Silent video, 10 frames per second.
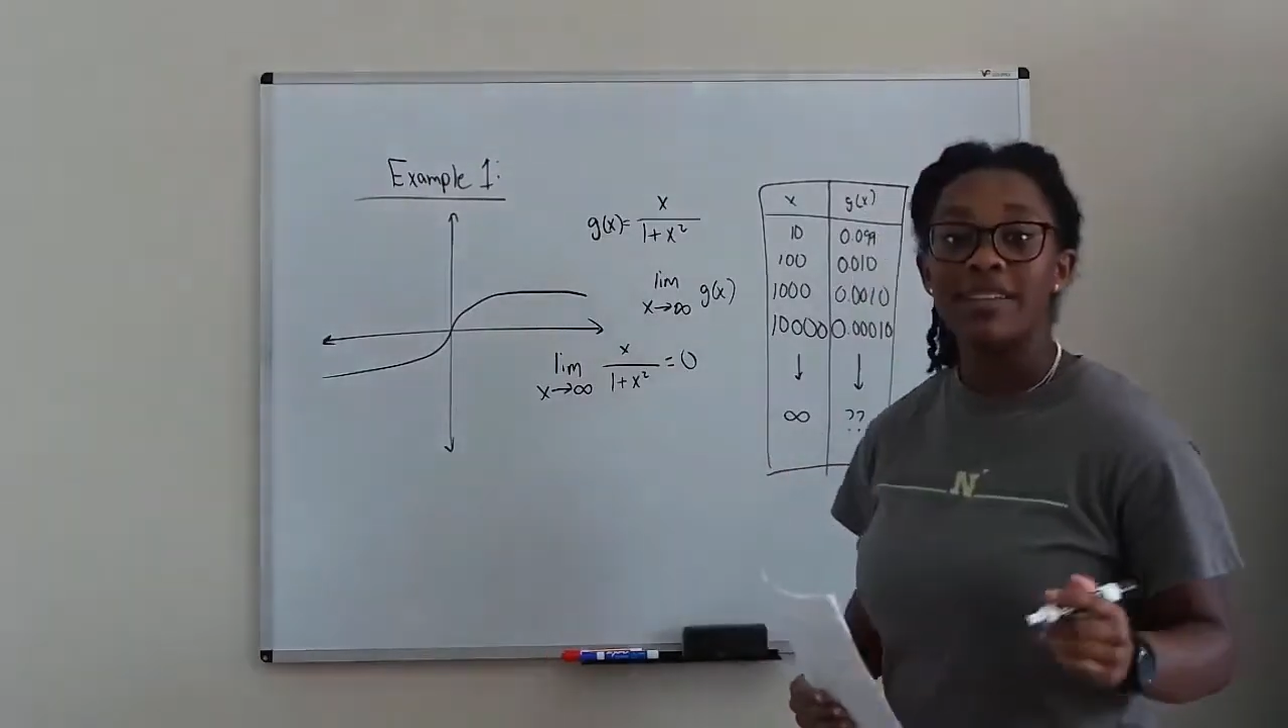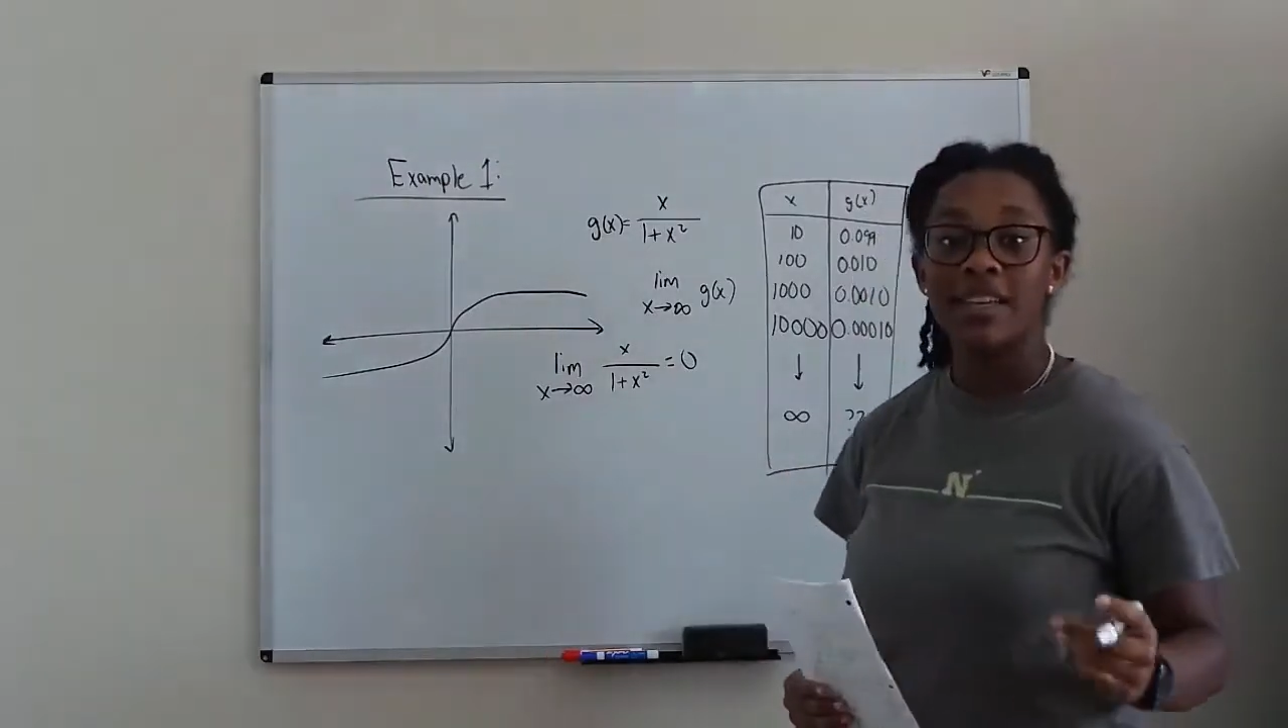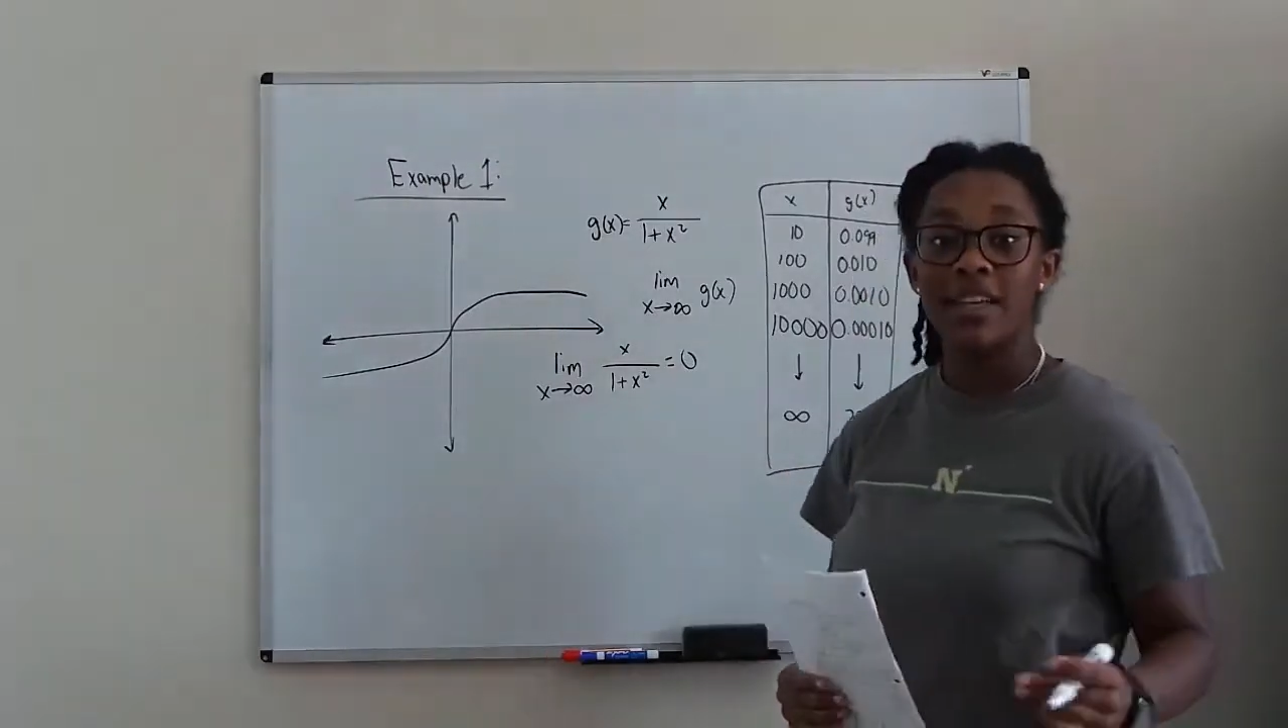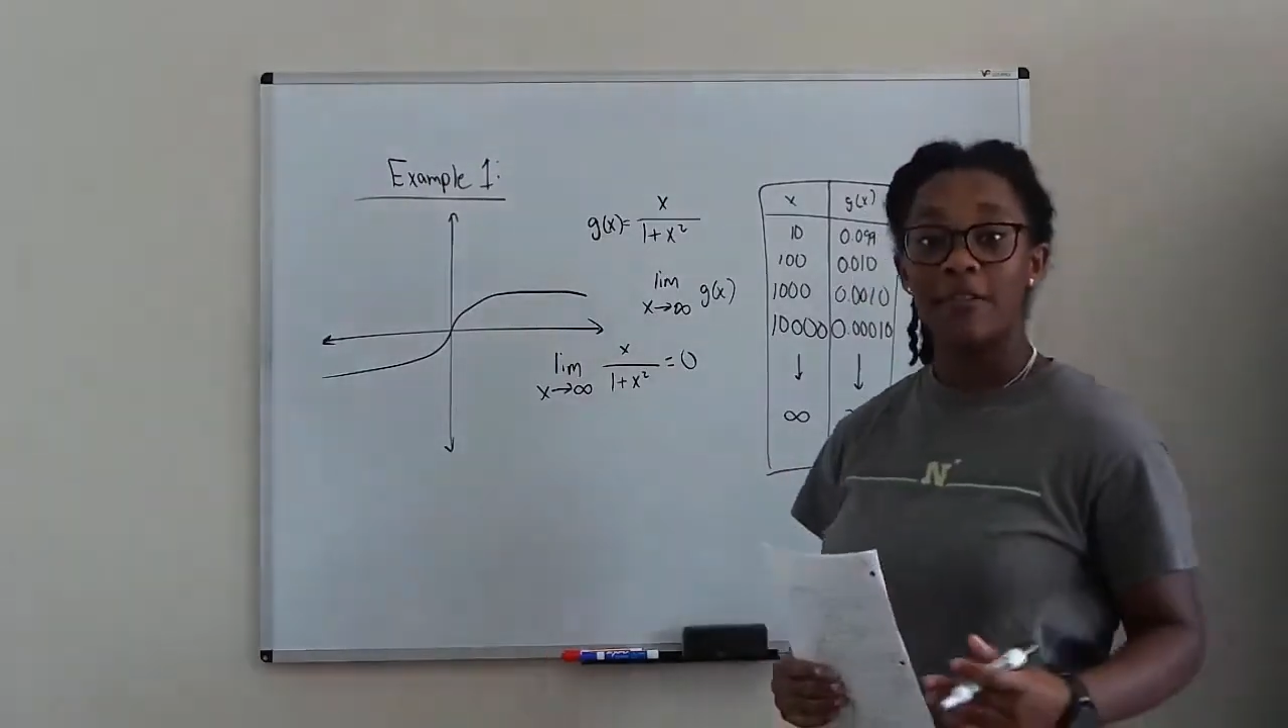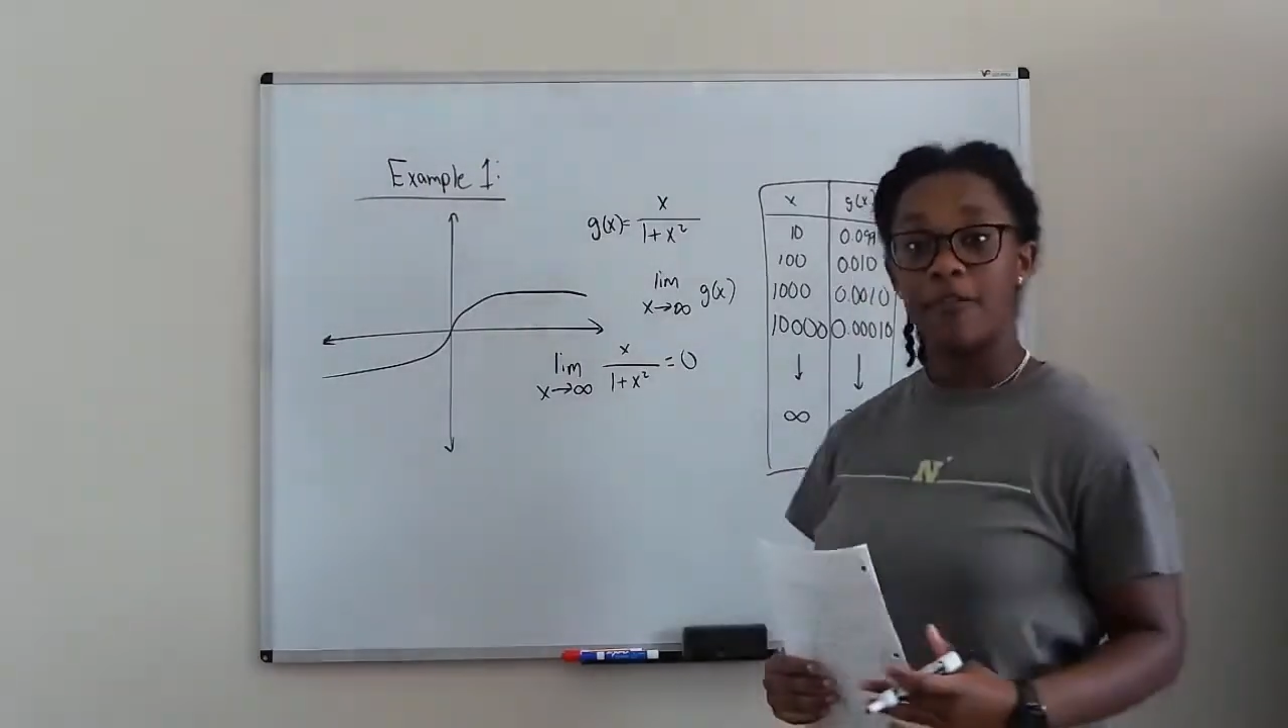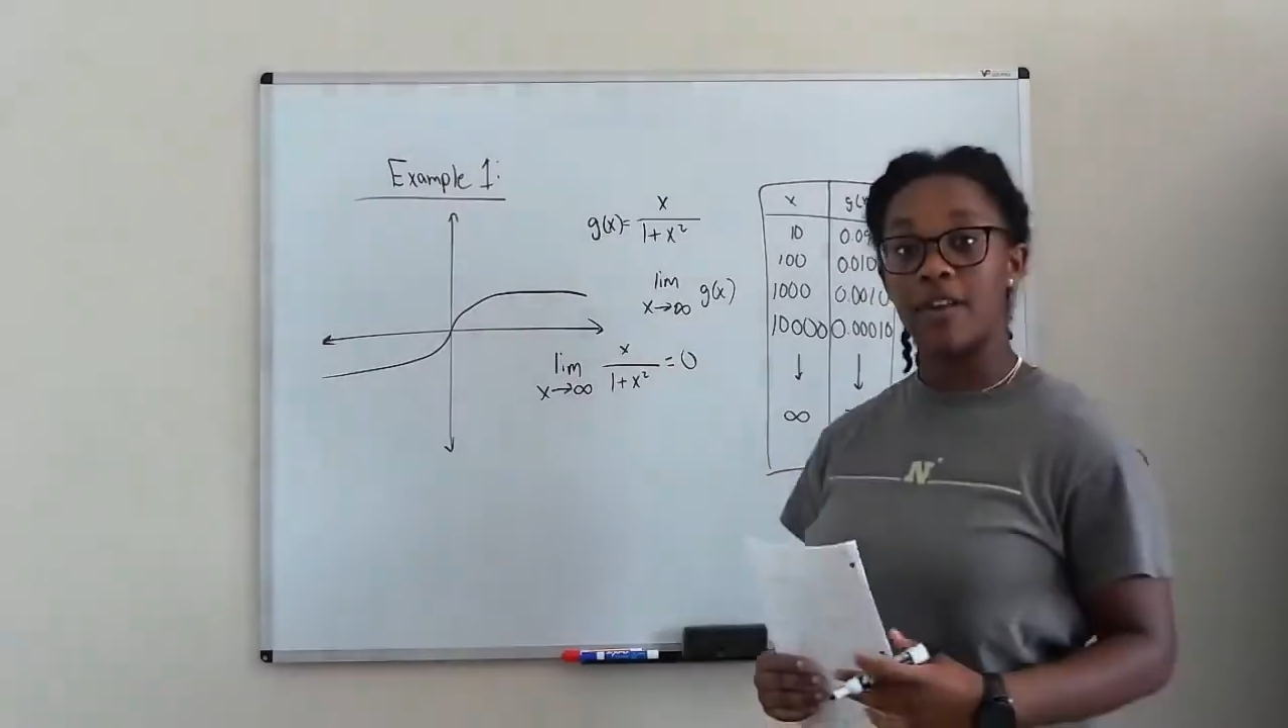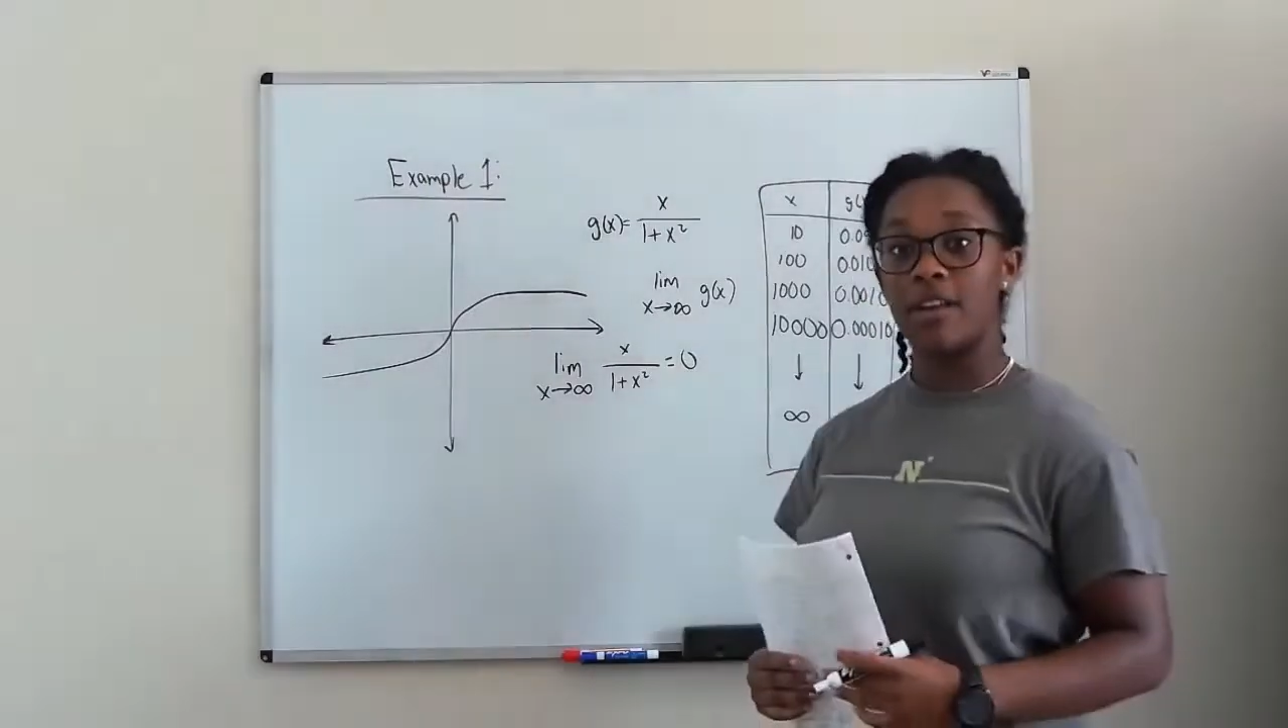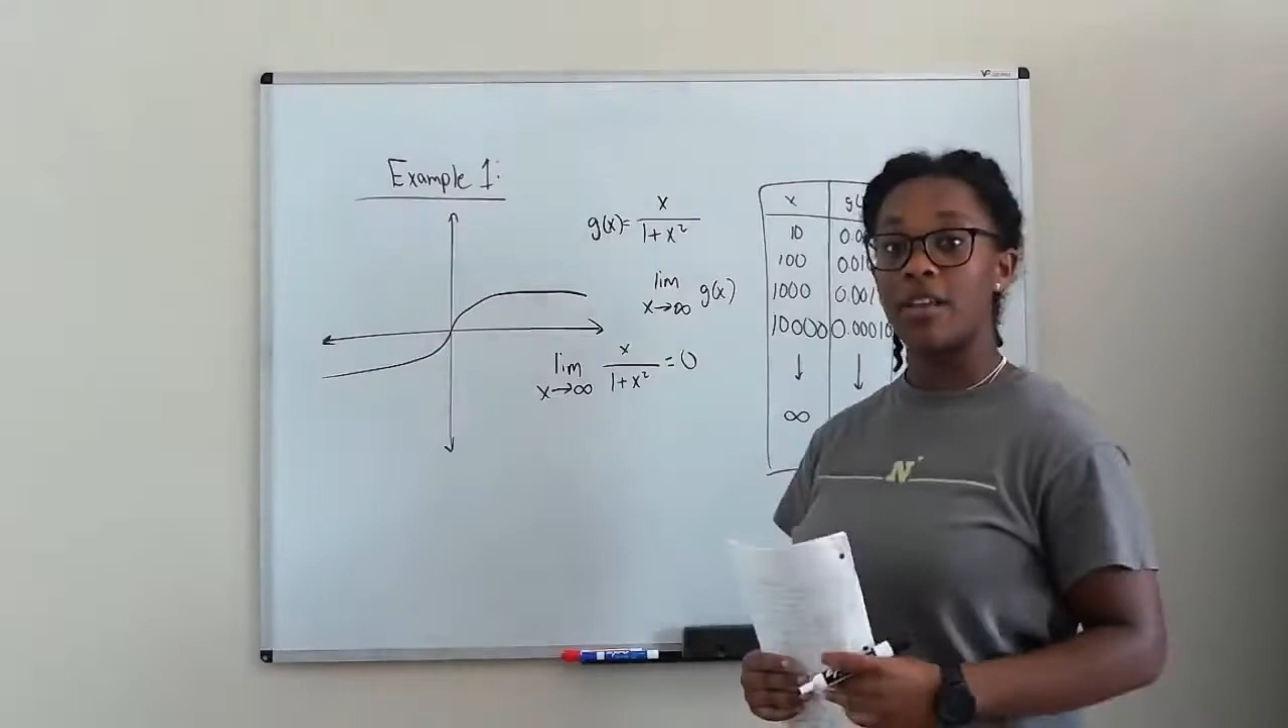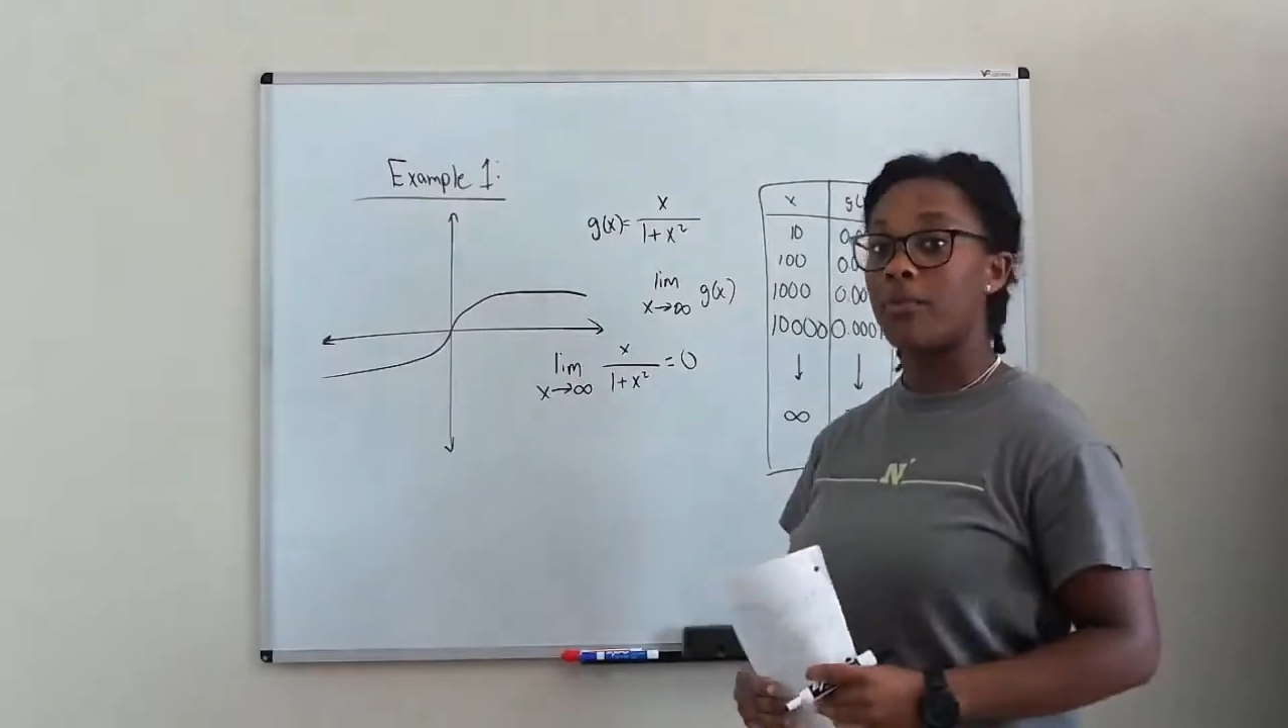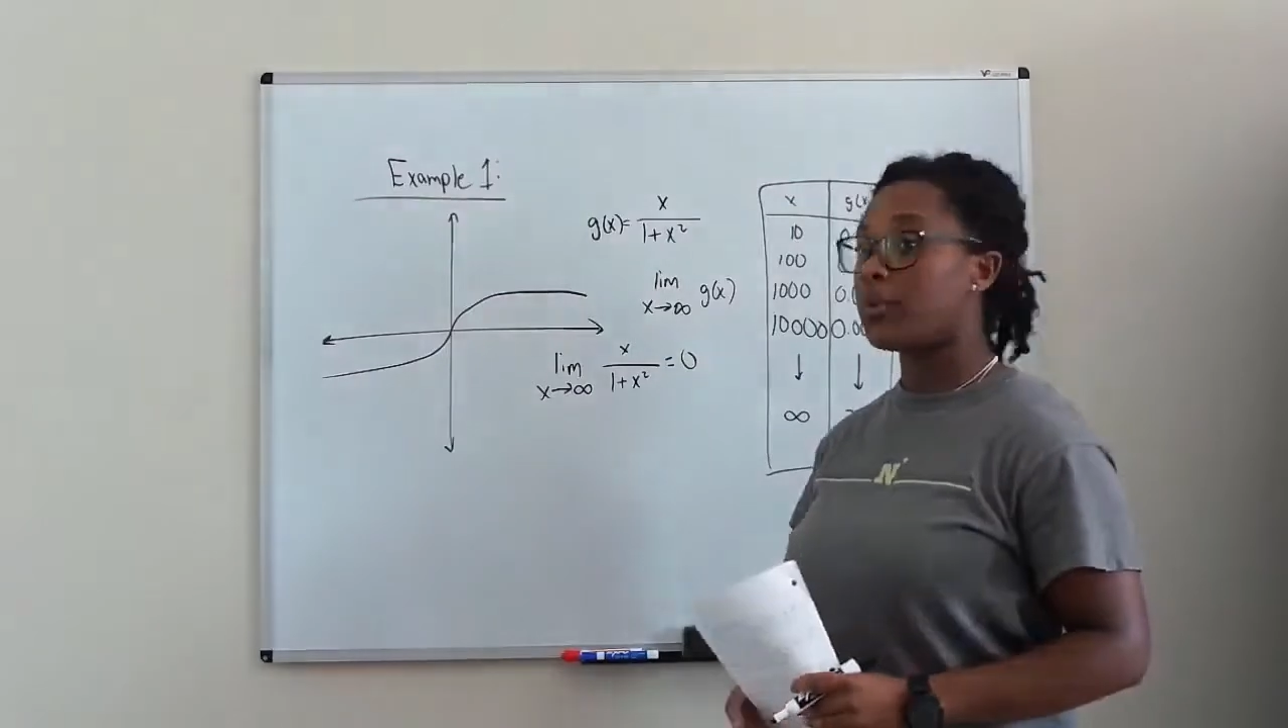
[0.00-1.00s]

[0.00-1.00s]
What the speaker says: say infinity,